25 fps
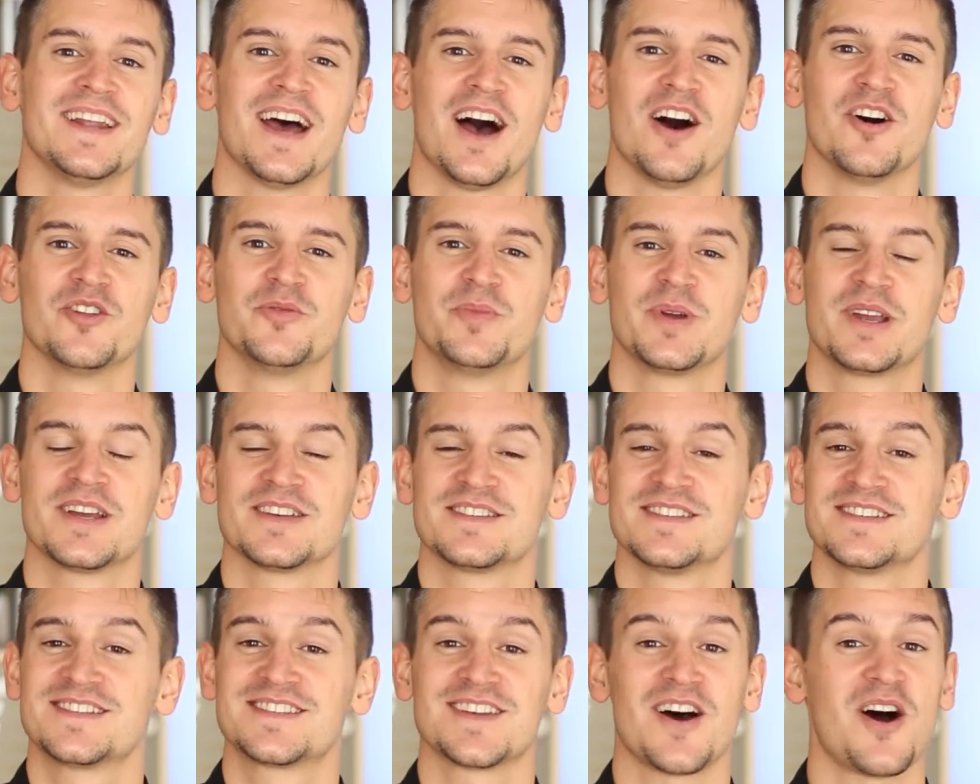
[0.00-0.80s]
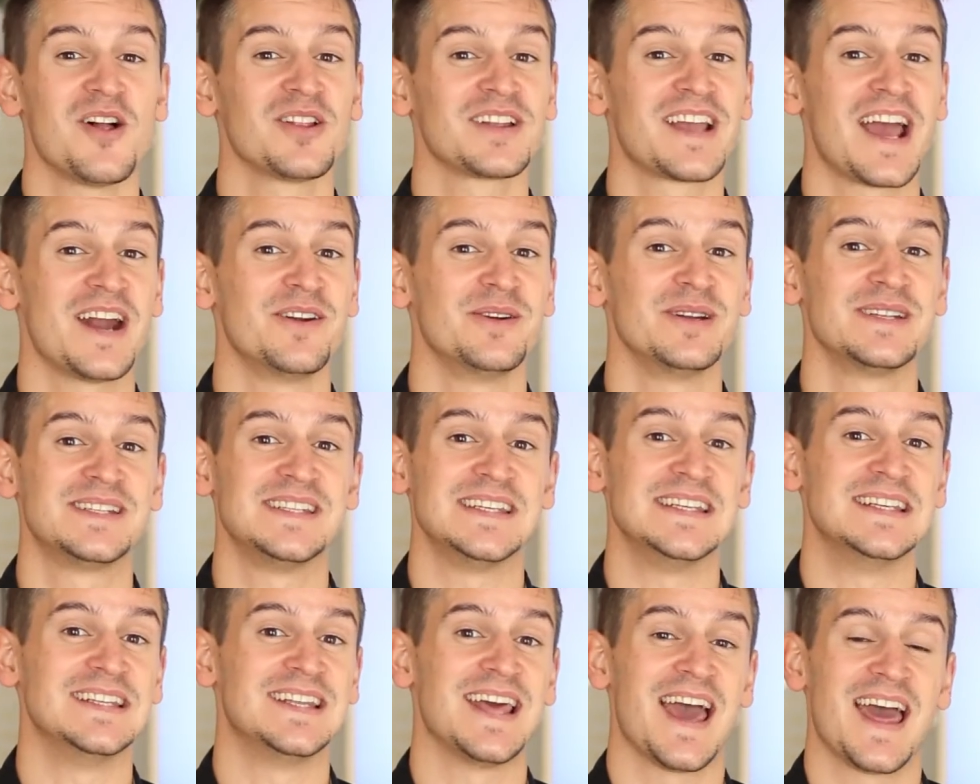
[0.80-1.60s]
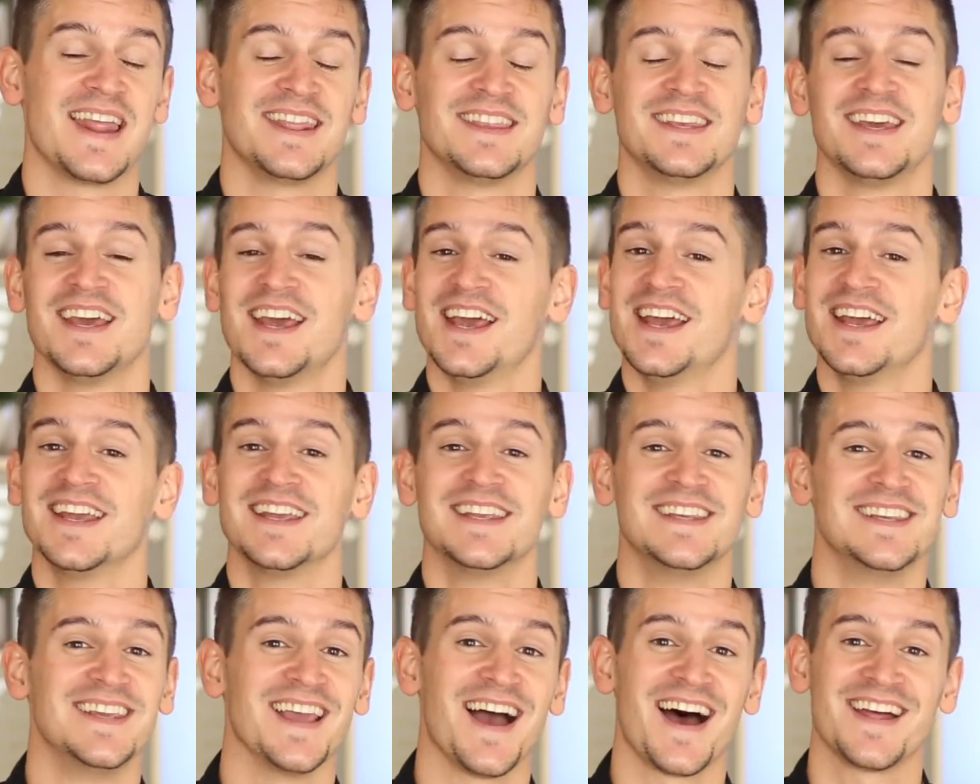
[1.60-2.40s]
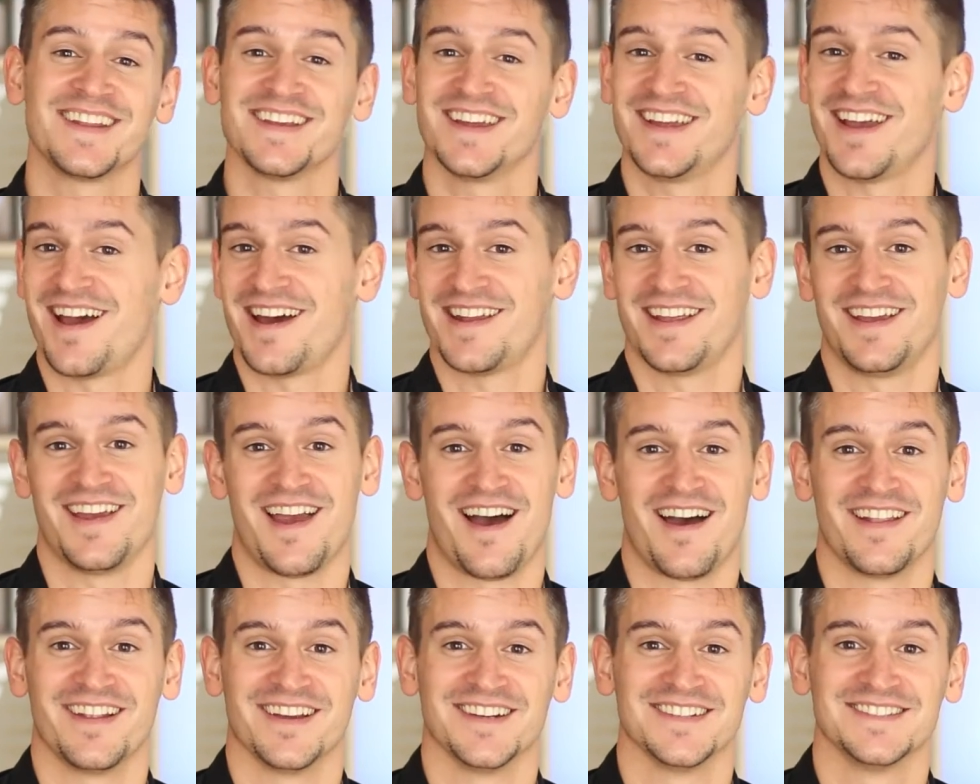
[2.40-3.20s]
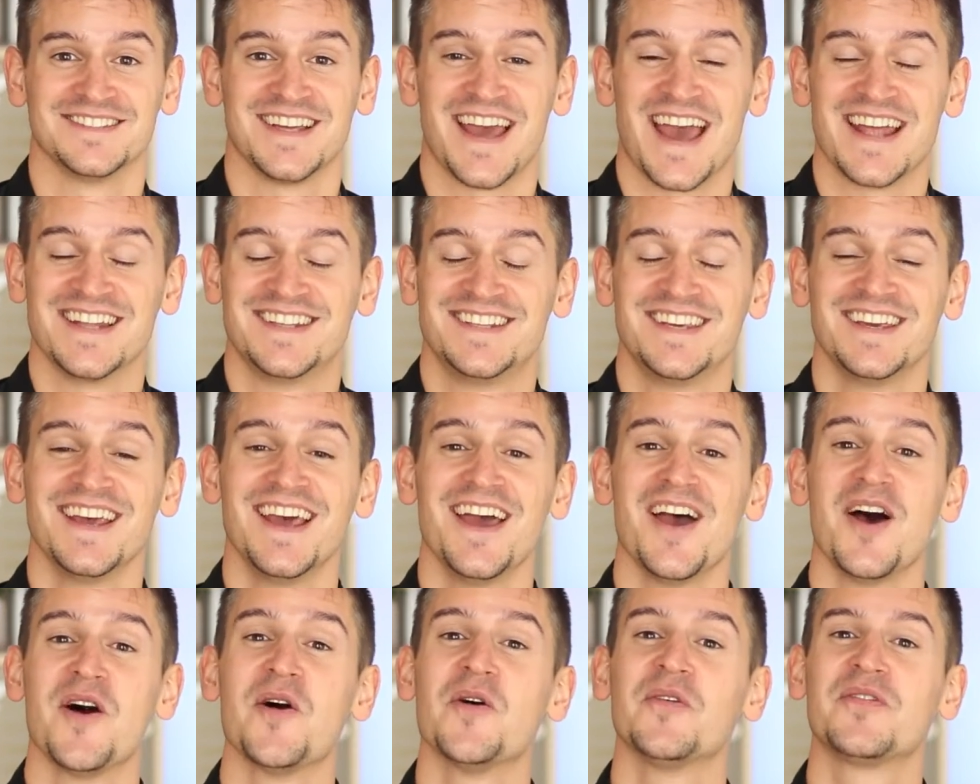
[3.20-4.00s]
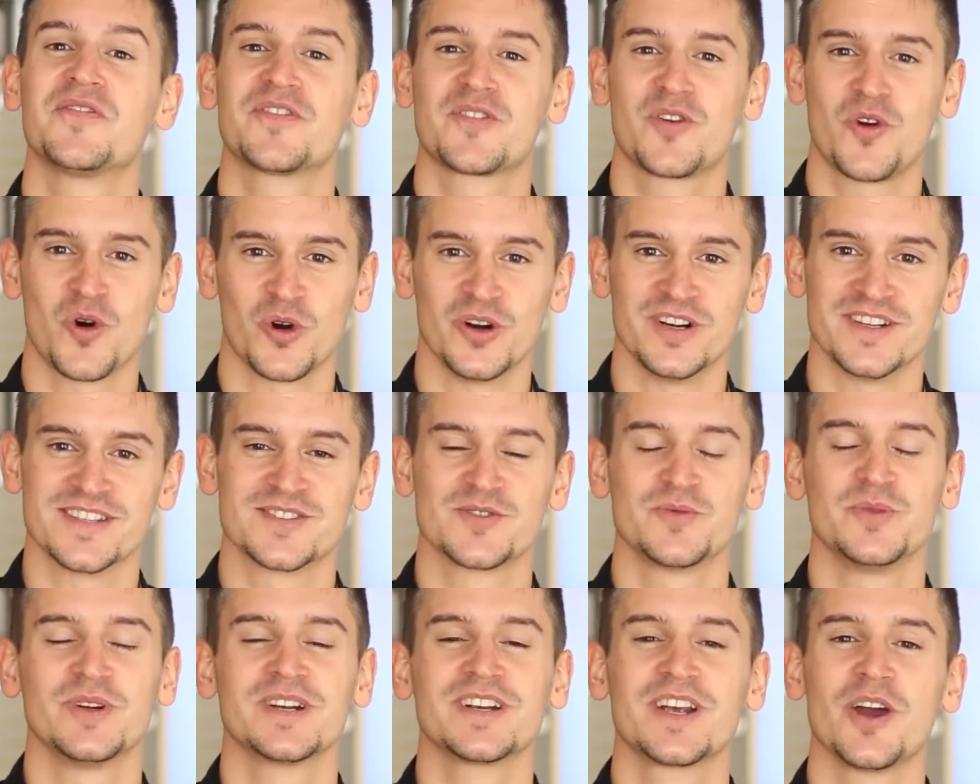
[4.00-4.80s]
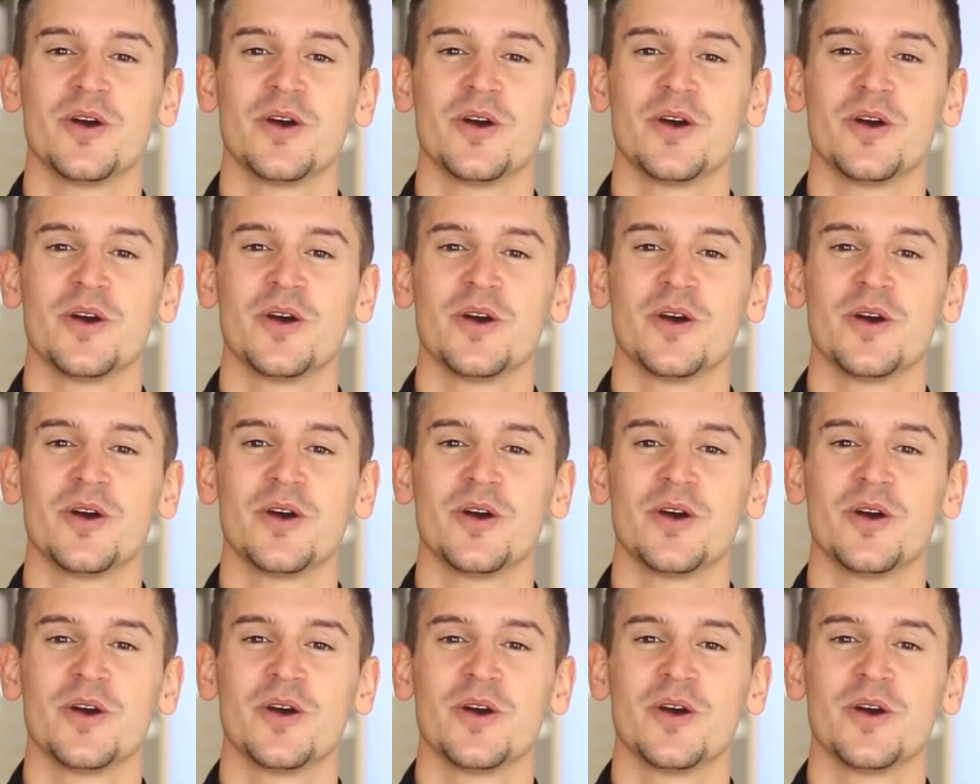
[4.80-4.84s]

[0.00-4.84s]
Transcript: it out because it's all guaranteed and yada yada yada. And of course, we're